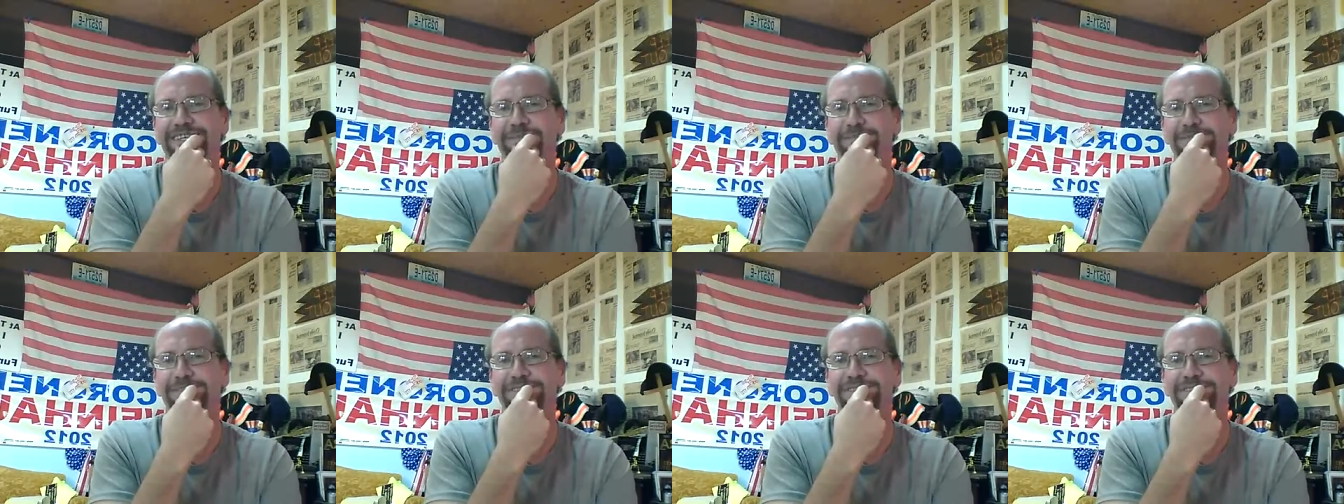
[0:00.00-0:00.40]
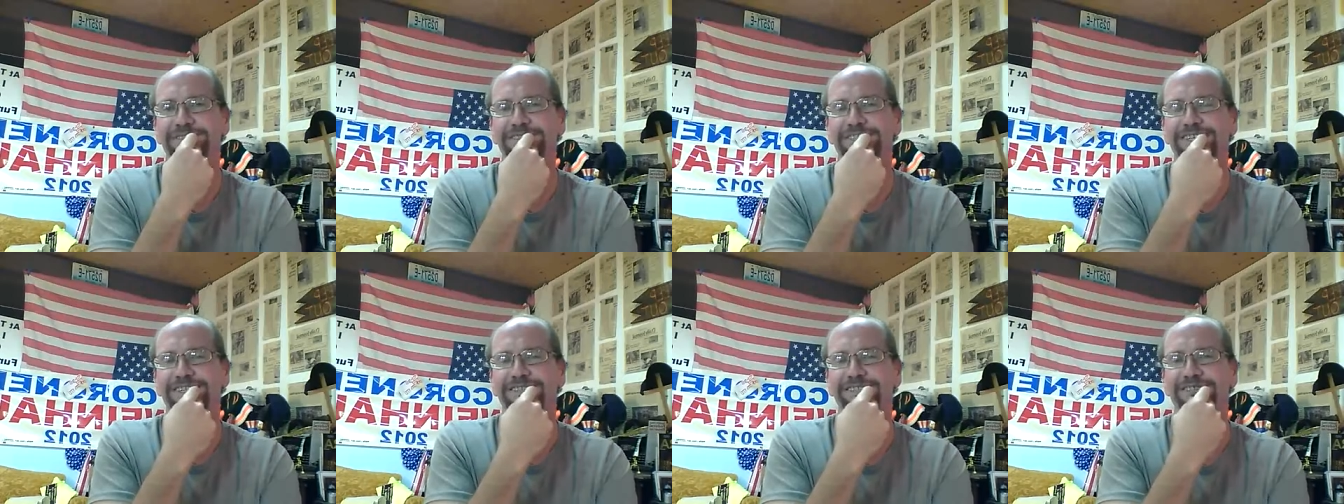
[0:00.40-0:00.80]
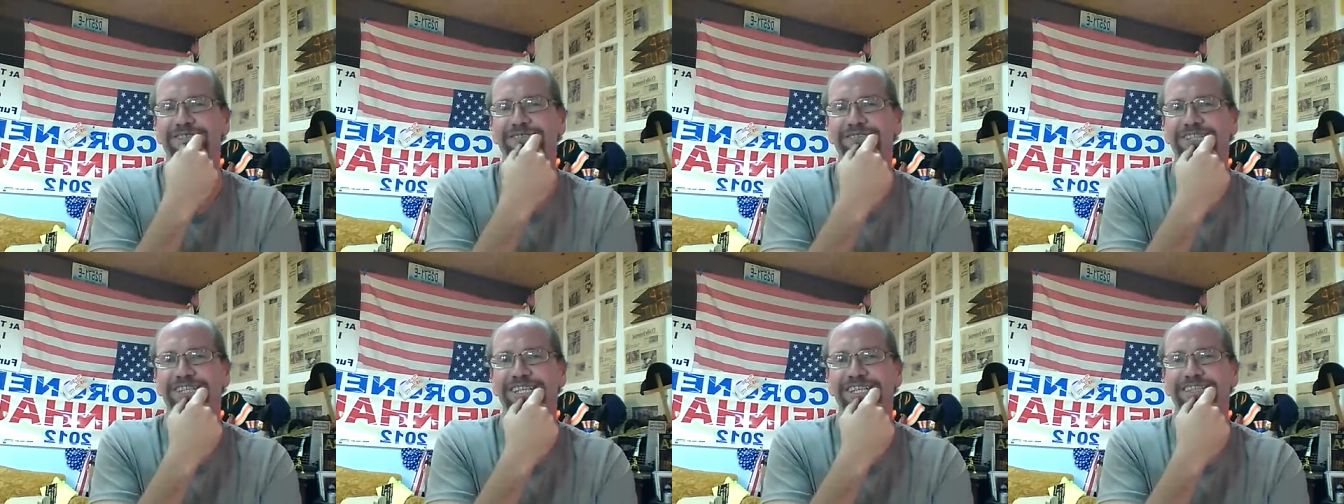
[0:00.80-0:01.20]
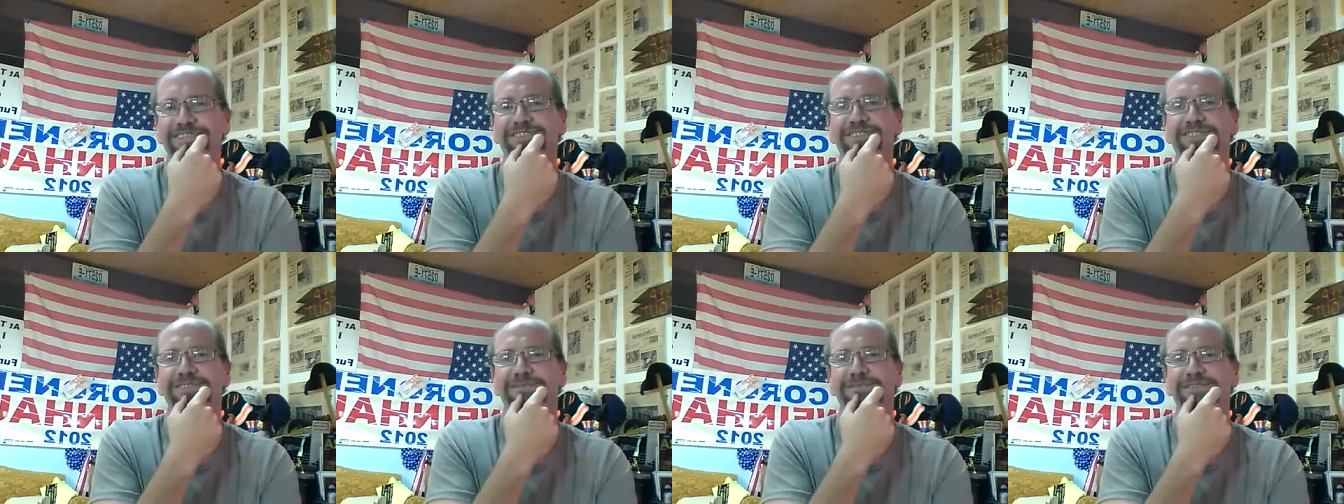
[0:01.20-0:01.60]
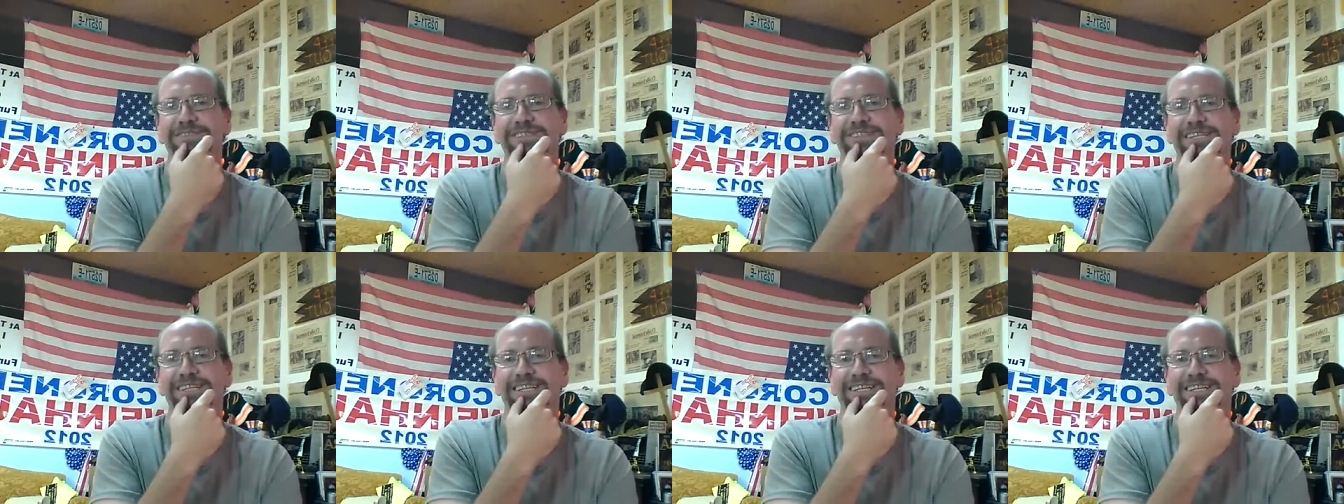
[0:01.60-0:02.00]
of business, I understand, in Jefferson
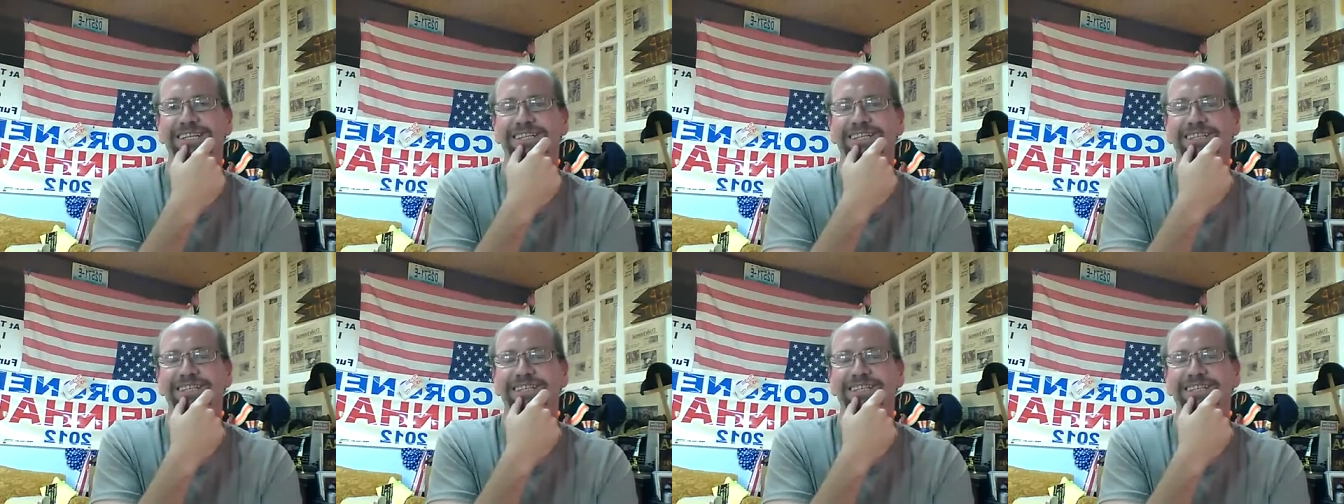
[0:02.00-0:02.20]
County.